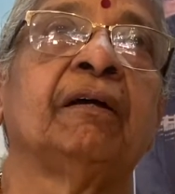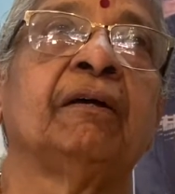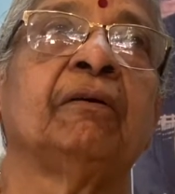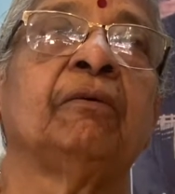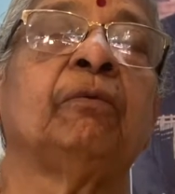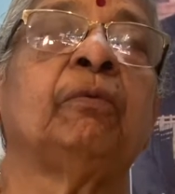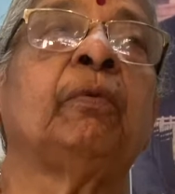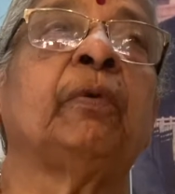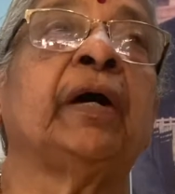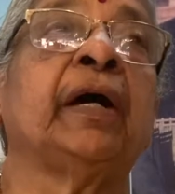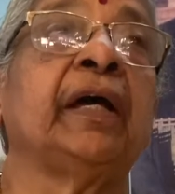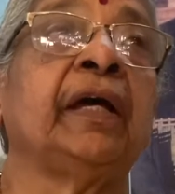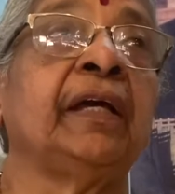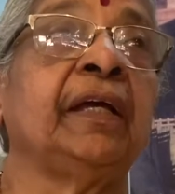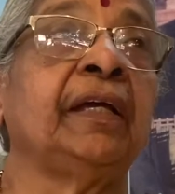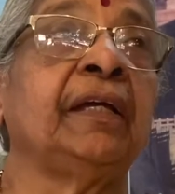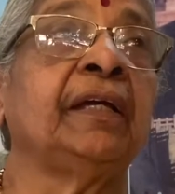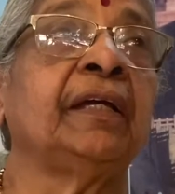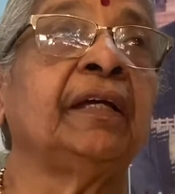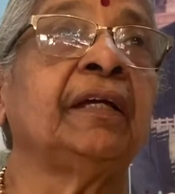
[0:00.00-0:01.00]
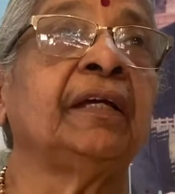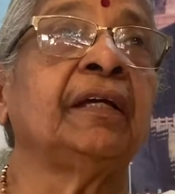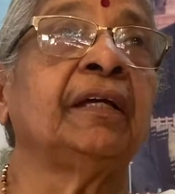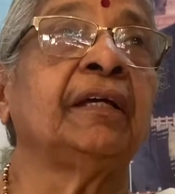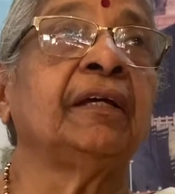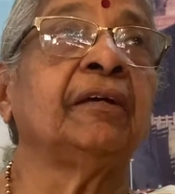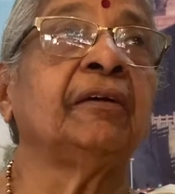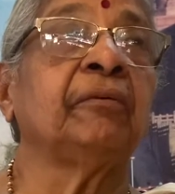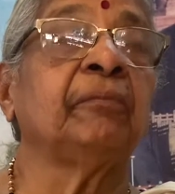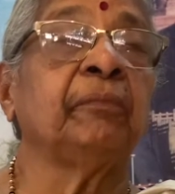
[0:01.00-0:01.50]
Why?
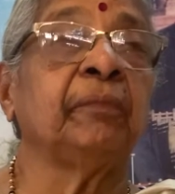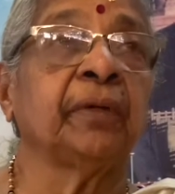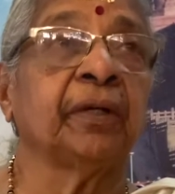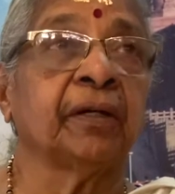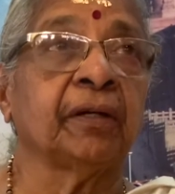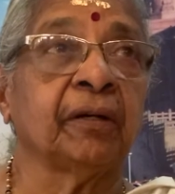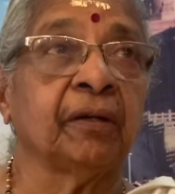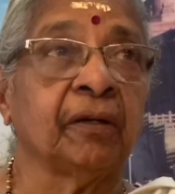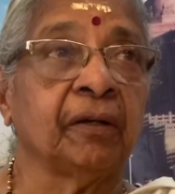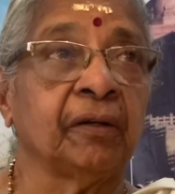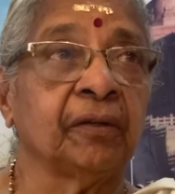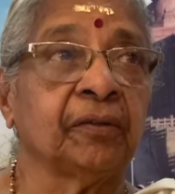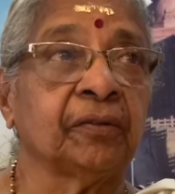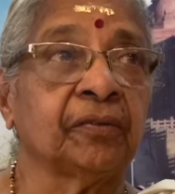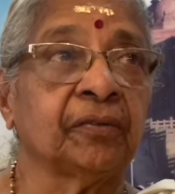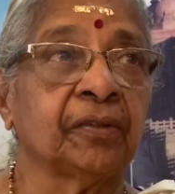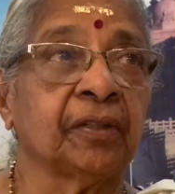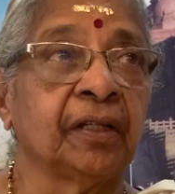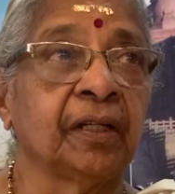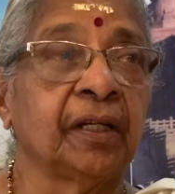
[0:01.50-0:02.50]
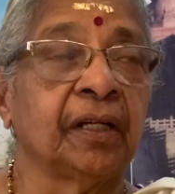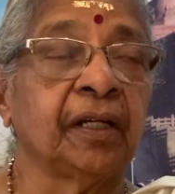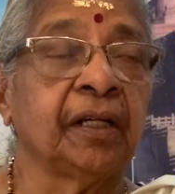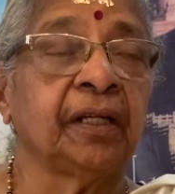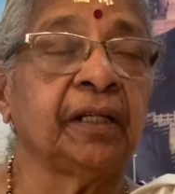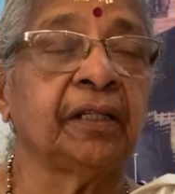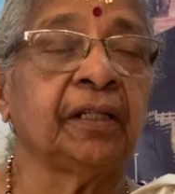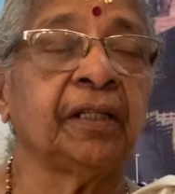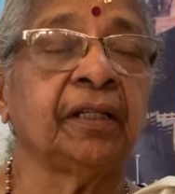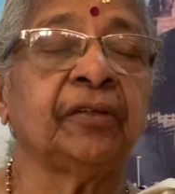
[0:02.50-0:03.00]
Because
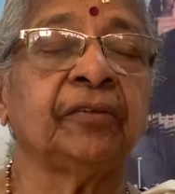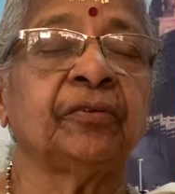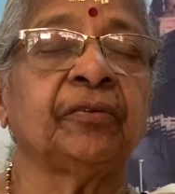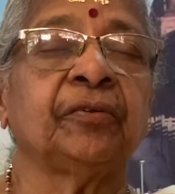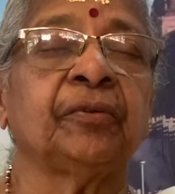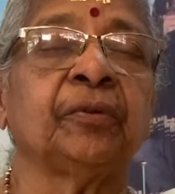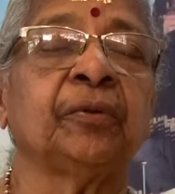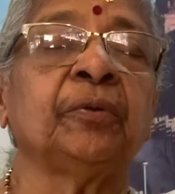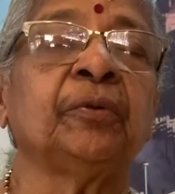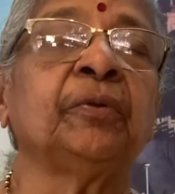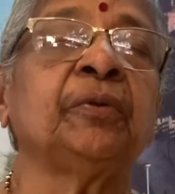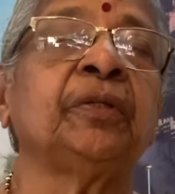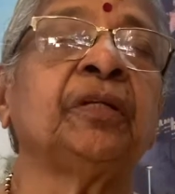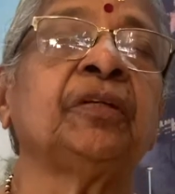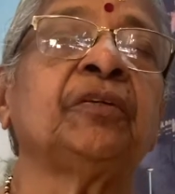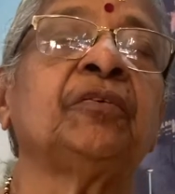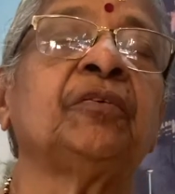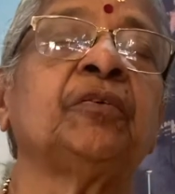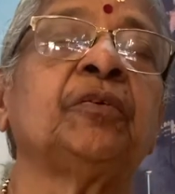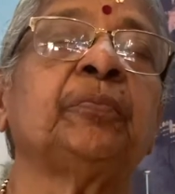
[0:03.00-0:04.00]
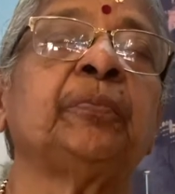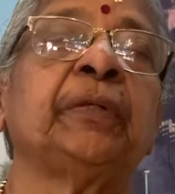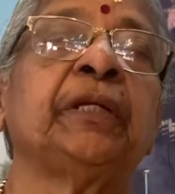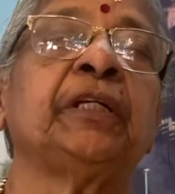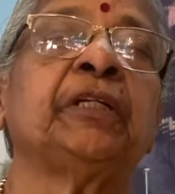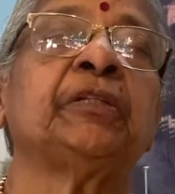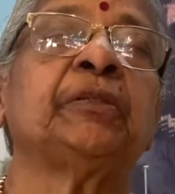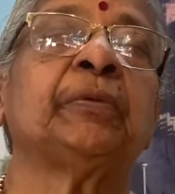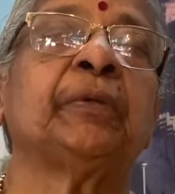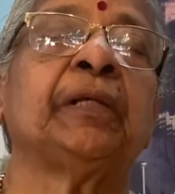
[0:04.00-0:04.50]
it is through this
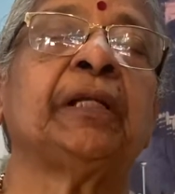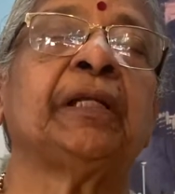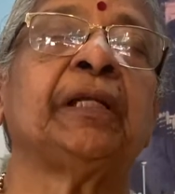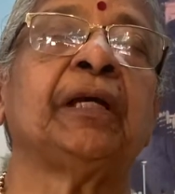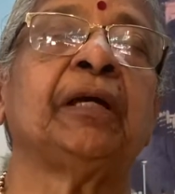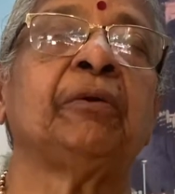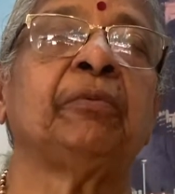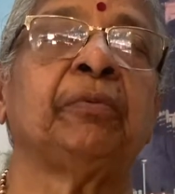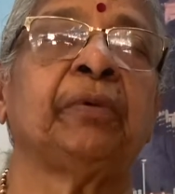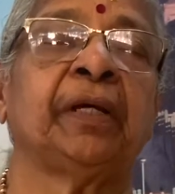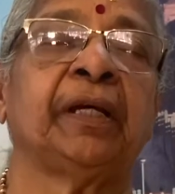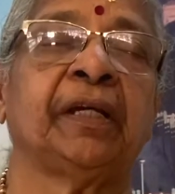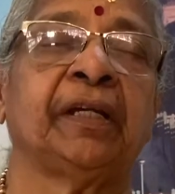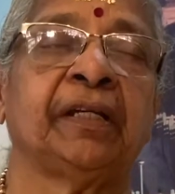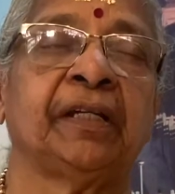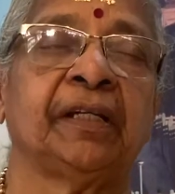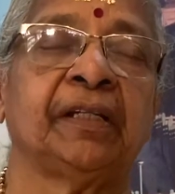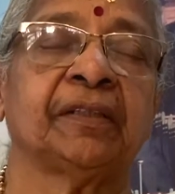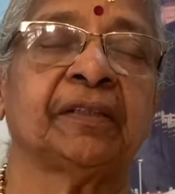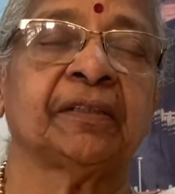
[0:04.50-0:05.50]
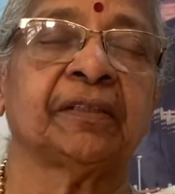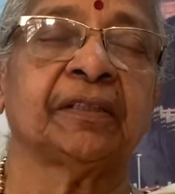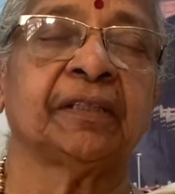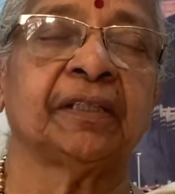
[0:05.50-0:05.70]
spiritual awareness